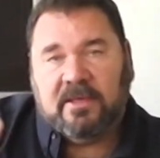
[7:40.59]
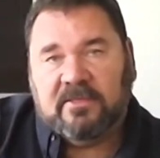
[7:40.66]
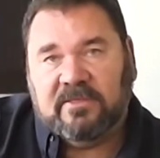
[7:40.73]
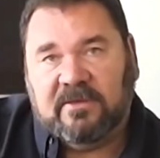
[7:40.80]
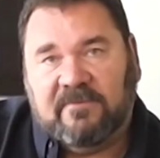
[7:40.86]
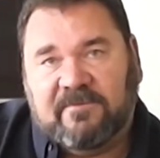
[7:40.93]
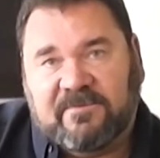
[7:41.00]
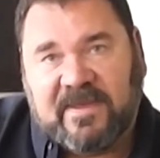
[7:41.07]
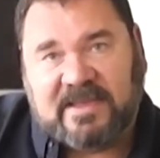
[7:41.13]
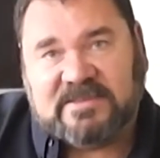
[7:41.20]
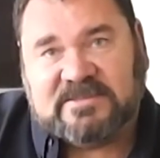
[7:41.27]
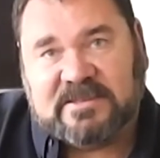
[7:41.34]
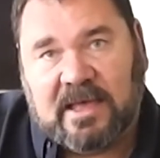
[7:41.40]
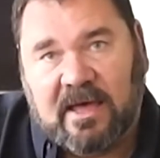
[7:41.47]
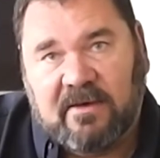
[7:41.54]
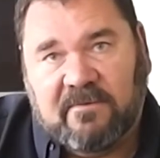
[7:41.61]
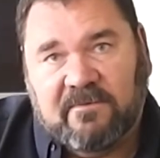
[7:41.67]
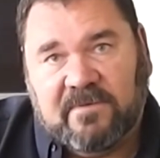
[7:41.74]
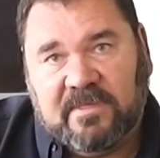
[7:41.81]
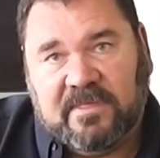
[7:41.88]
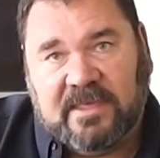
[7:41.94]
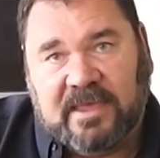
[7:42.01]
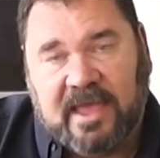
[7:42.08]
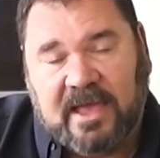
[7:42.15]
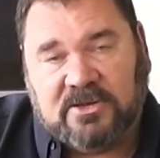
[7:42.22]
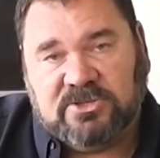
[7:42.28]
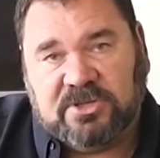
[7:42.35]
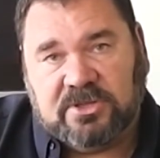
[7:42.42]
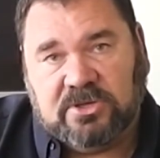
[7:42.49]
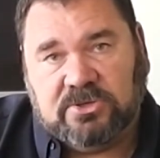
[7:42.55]
the face of the
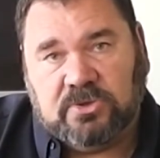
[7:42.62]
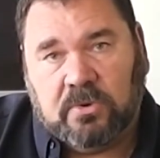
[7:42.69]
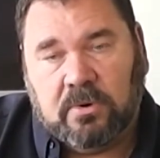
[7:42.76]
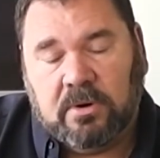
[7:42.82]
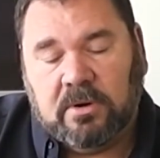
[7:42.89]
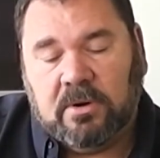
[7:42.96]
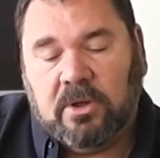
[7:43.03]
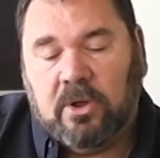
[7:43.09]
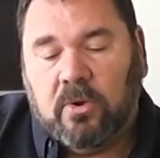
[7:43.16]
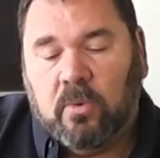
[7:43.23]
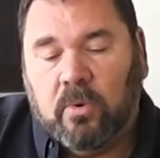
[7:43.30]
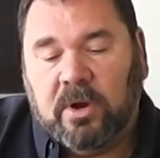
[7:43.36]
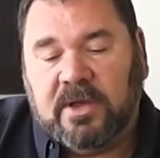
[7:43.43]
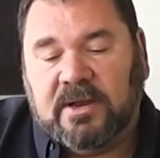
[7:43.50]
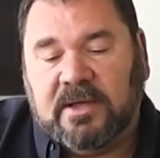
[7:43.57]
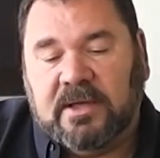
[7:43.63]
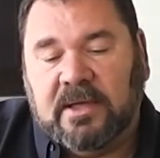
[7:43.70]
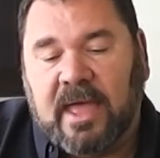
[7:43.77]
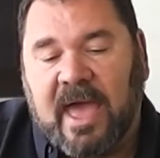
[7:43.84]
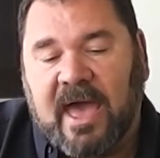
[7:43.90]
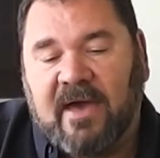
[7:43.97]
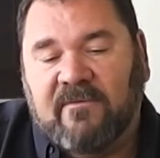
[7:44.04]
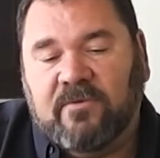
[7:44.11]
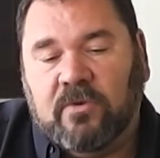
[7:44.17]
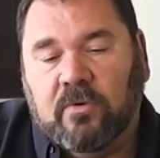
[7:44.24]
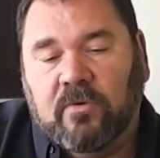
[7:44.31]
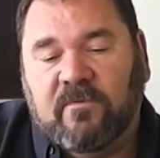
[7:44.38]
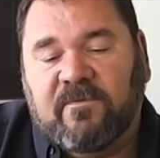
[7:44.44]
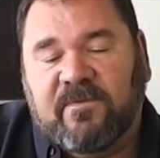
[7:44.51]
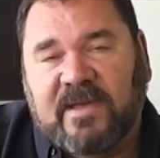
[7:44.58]
edge of the door, we're going to have
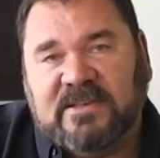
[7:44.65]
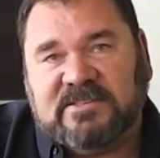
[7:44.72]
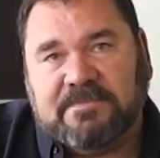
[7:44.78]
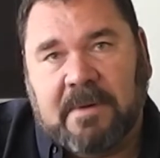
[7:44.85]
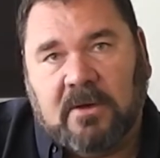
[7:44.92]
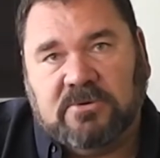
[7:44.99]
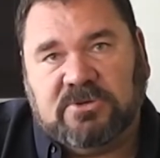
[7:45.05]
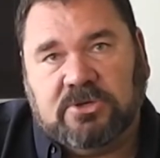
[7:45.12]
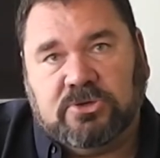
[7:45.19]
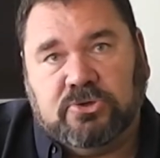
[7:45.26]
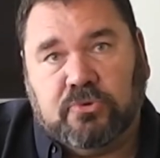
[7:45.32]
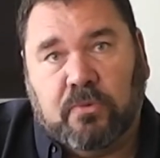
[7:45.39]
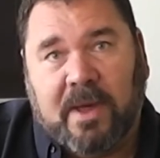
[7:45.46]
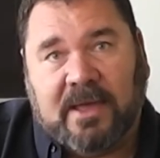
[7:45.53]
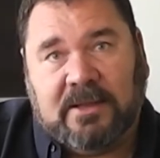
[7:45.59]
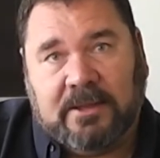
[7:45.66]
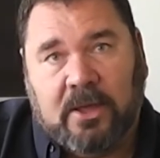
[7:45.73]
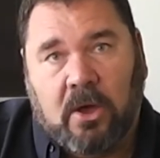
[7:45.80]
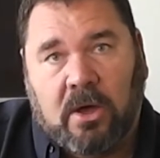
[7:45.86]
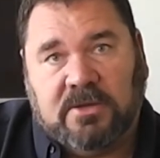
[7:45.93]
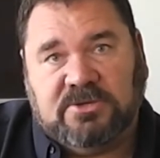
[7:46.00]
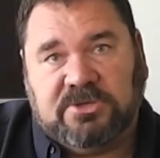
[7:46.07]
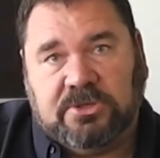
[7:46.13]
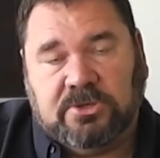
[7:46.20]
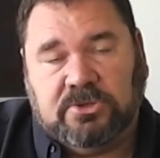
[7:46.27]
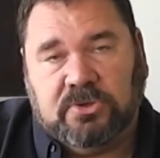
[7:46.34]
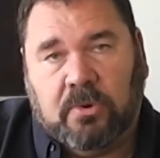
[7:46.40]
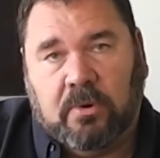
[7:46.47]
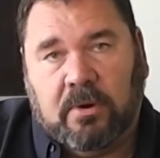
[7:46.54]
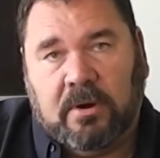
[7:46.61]
you face mount it directly onto the
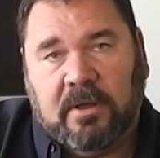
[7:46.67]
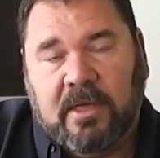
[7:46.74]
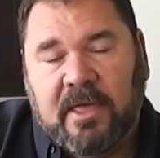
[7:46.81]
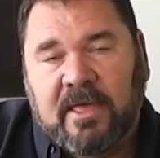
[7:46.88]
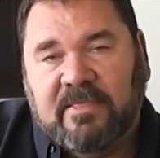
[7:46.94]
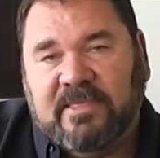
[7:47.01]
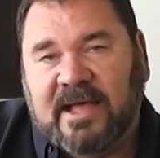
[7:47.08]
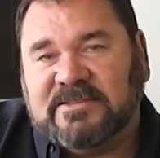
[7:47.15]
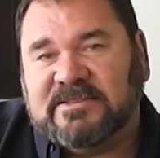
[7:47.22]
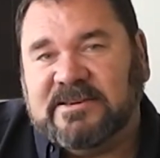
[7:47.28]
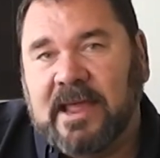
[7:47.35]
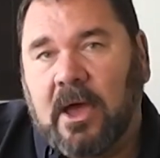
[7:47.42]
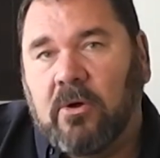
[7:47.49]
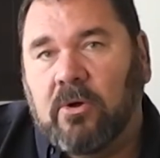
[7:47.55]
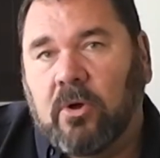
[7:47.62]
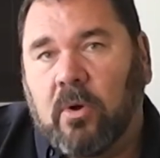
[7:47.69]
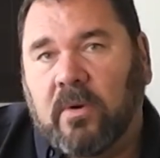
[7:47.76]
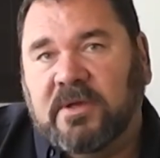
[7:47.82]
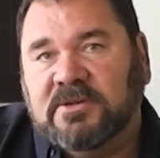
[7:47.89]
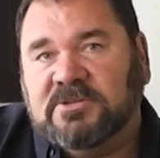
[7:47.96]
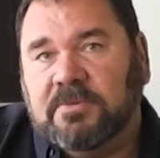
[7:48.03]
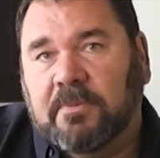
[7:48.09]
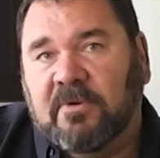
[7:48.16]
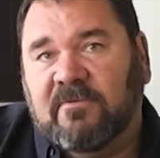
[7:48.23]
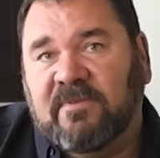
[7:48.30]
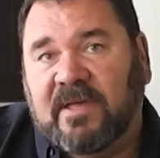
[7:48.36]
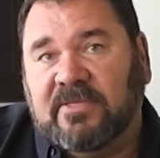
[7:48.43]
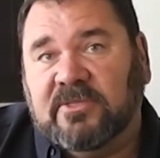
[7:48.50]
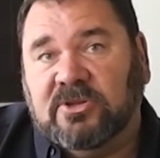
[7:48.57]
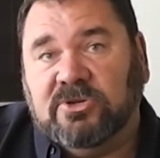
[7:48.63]
door. That's now going to
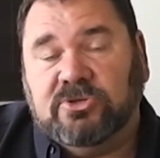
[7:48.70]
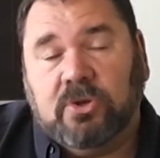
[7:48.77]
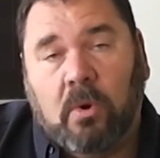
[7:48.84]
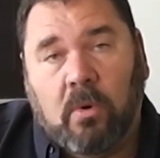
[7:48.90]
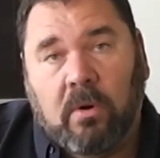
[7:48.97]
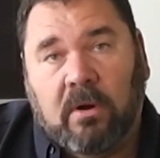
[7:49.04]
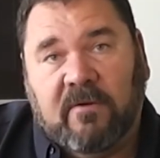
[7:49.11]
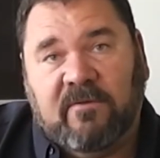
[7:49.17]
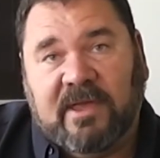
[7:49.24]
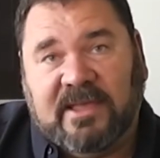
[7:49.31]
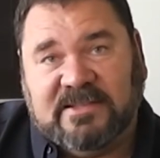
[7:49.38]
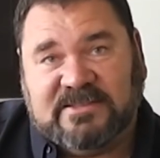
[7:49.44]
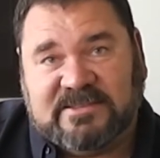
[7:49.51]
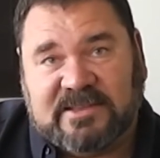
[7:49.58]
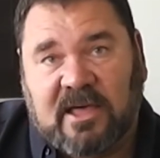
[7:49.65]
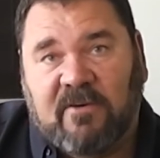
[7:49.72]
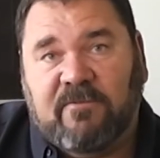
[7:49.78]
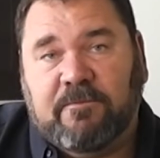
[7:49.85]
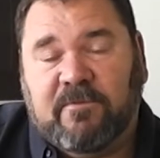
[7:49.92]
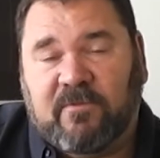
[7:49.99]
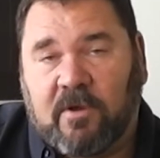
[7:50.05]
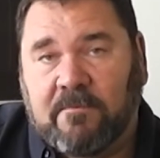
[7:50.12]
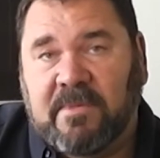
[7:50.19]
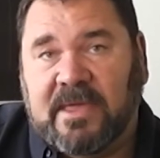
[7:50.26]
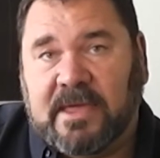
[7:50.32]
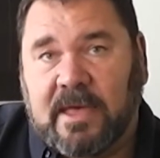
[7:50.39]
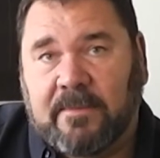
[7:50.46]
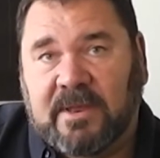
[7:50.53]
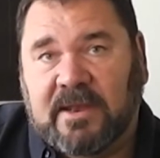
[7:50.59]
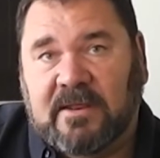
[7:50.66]
prevent the door itself from
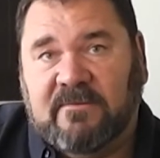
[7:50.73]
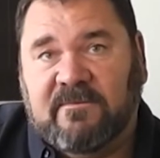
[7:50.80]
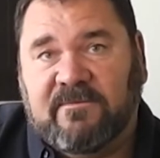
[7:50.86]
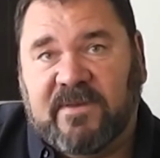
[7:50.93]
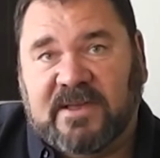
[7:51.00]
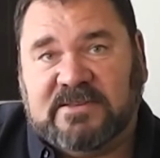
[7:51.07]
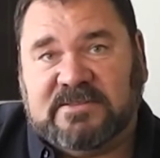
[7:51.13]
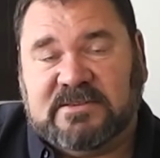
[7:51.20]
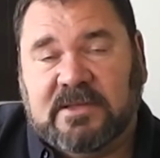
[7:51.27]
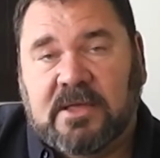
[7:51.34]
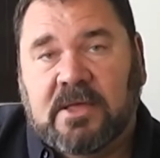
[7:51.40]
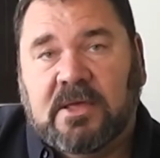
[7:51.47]
becoming fixed